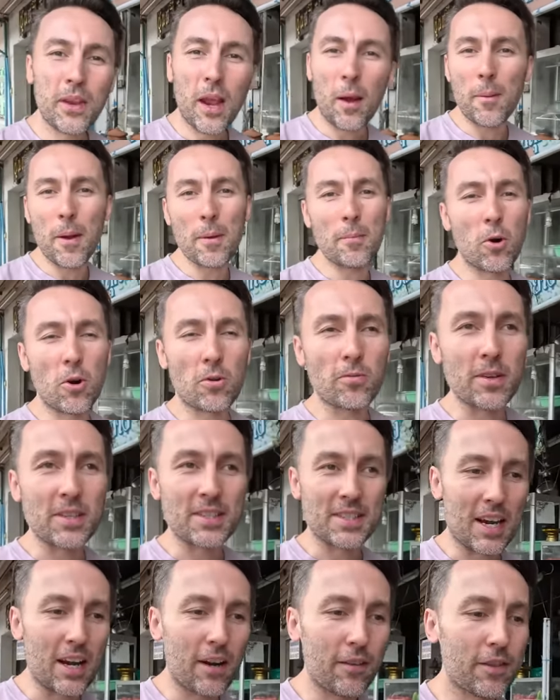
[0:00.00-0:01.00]
a bit more
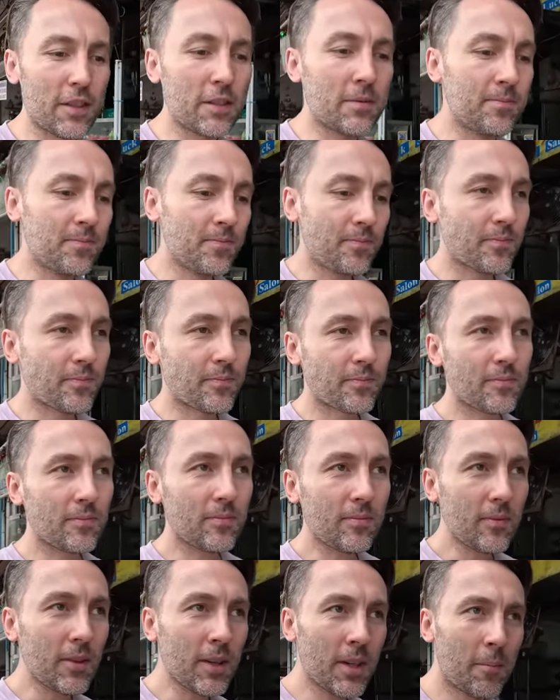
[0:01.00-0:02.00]
reserved.
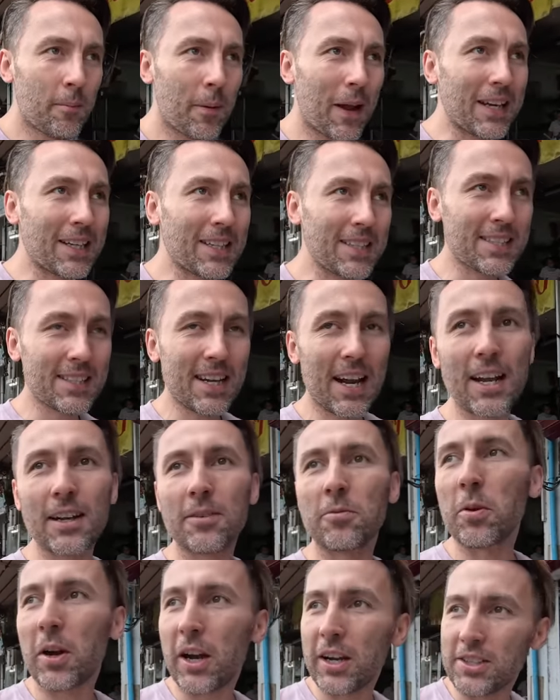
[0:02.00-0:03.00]
In
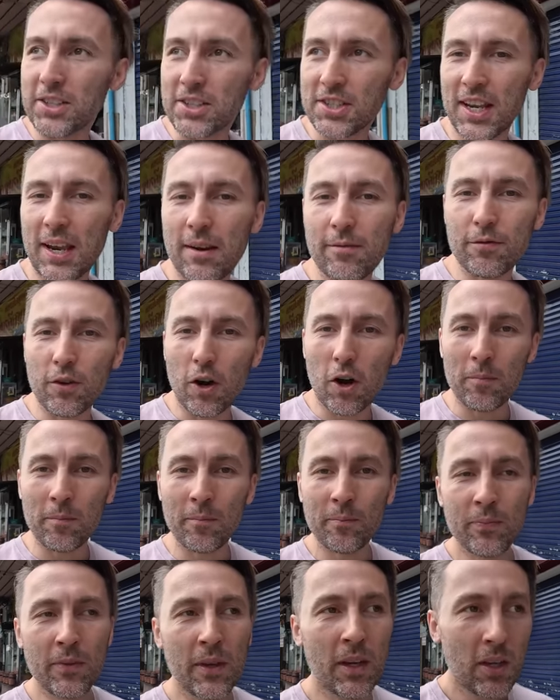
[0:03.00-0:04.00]
Pakistan, where I just came from,
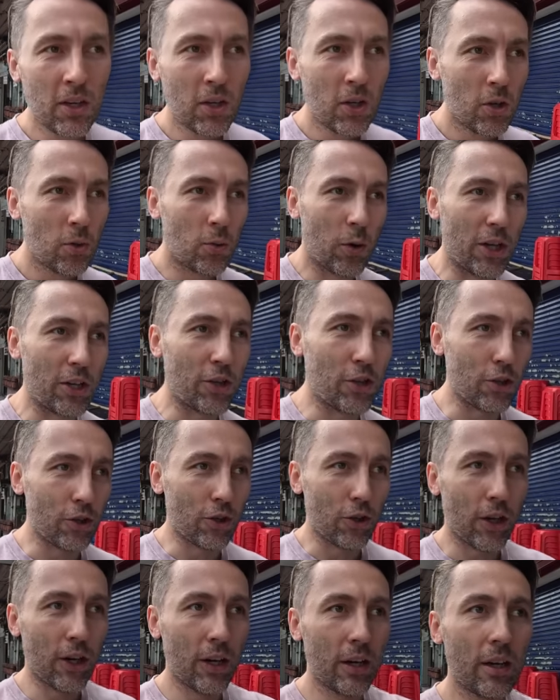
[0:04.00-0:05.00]
when you